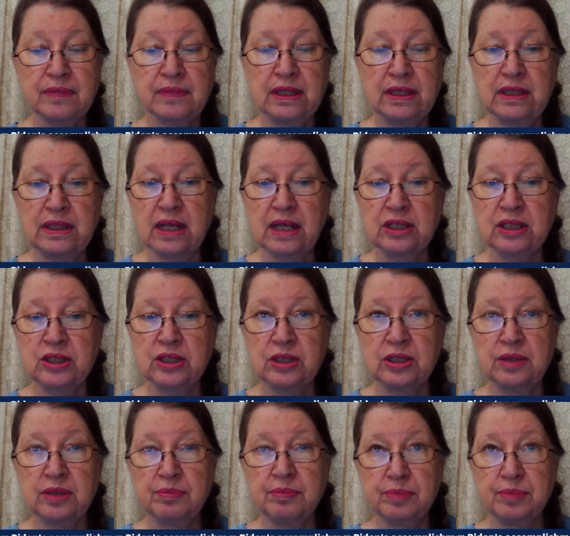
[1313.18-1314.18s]

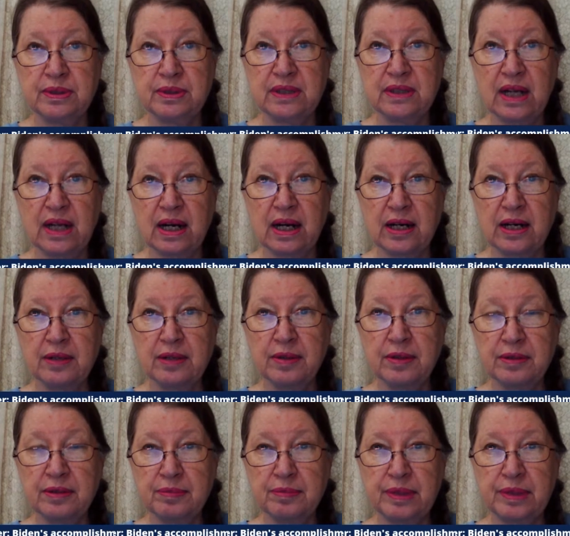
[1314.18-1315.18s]
Dr. Buttar,
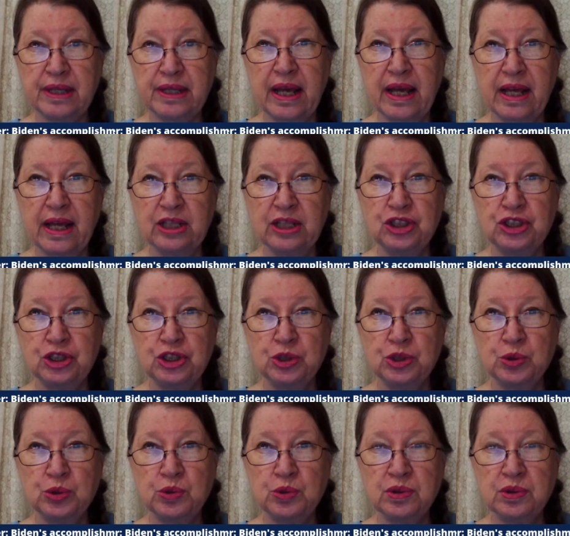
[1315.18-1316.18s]

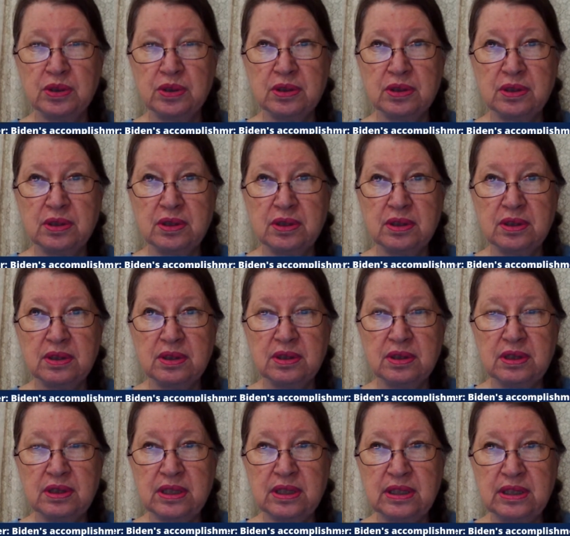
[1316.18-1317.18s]

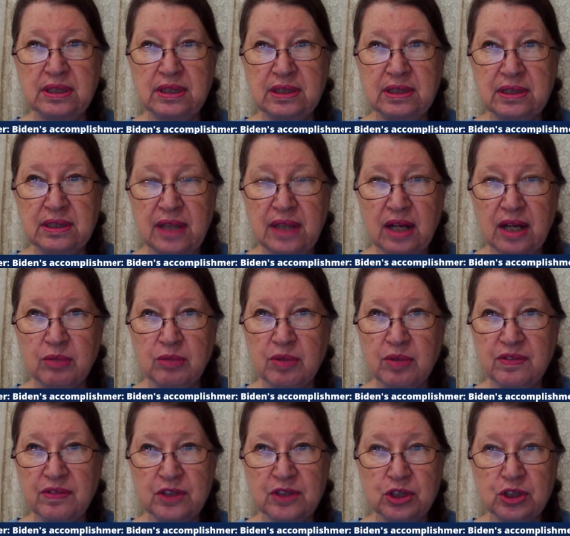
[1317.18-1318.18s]
B-H-U-T, I don't
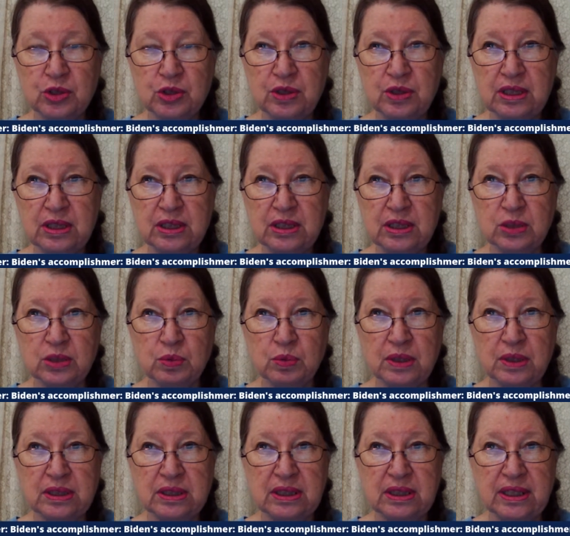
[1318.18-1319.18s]
remember if it's two T's or
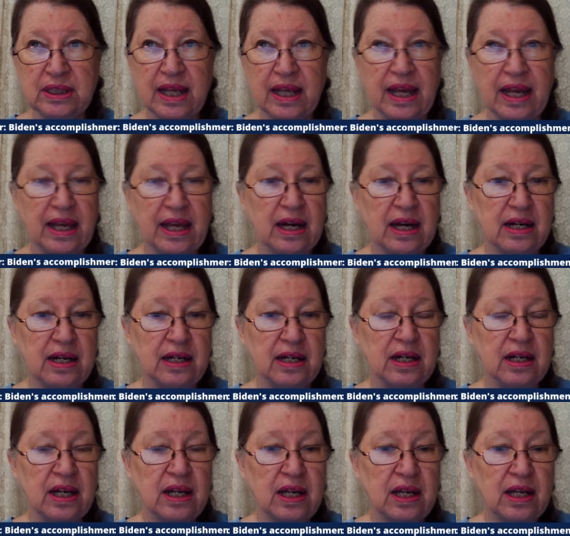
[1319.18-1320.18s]
one T, A-R.
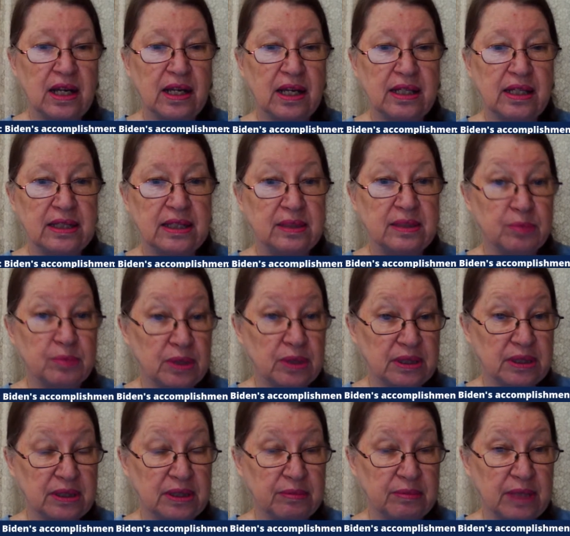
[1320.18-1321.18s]
He's a
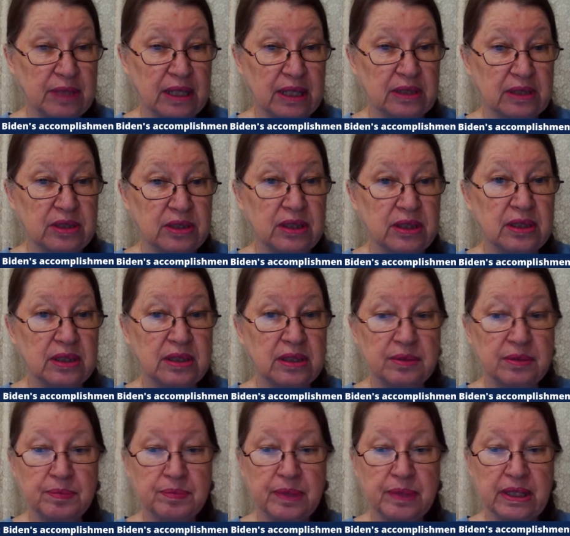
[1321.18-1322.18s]
Muslim doctor,
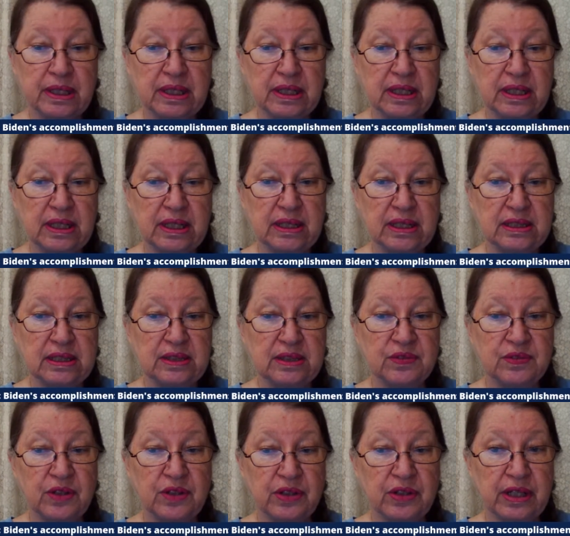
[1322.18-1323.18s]
but he is
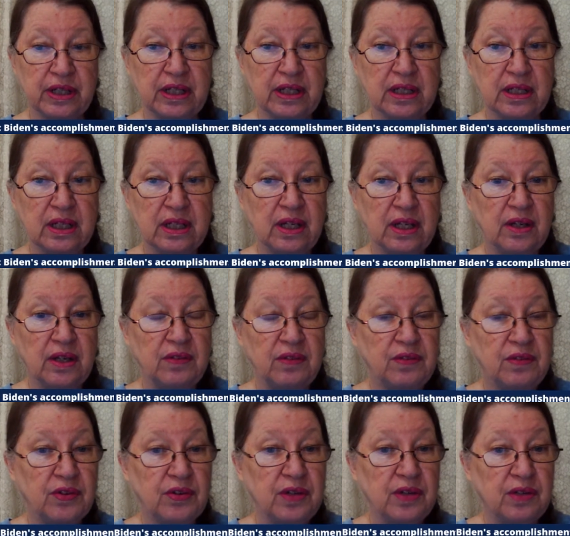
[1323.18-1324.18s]
very,
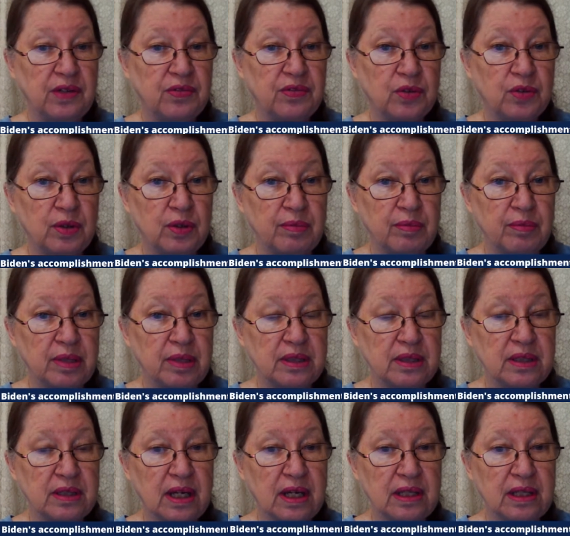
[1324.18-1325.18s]
very informed
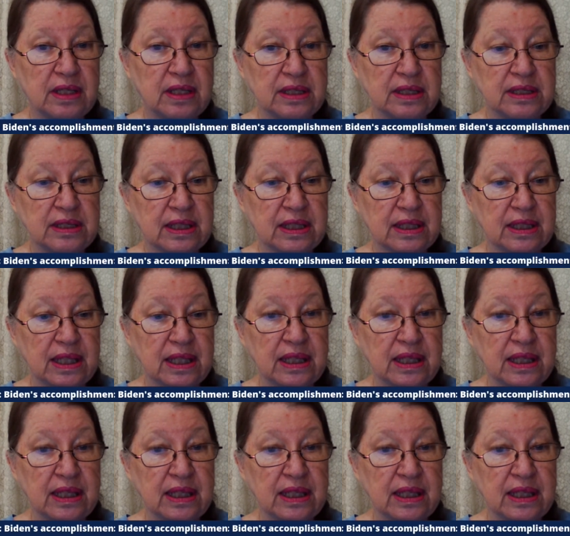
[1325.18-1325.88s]
on things like that.